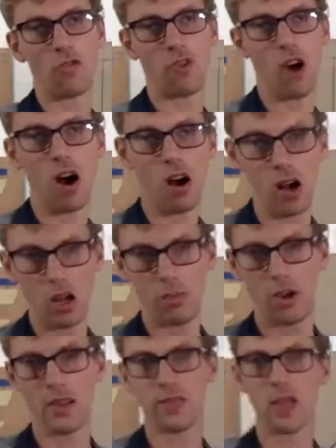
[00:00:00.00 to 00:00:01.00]
for a
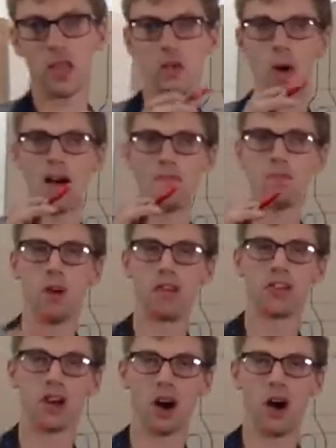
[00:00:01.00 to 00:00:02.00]
hybrid that you have
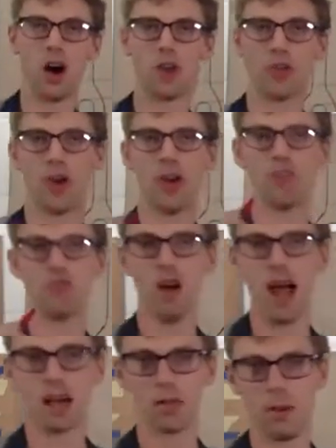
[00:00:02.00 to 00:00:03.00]
mudguard and
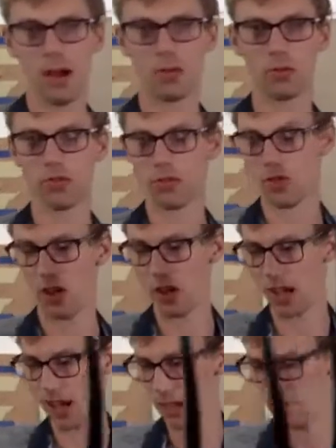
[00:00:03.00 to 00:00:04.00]
rack mounts,
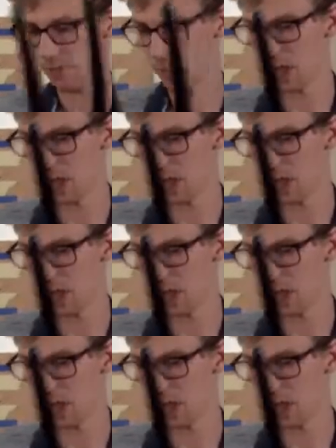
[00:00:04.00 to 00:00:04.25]
okay?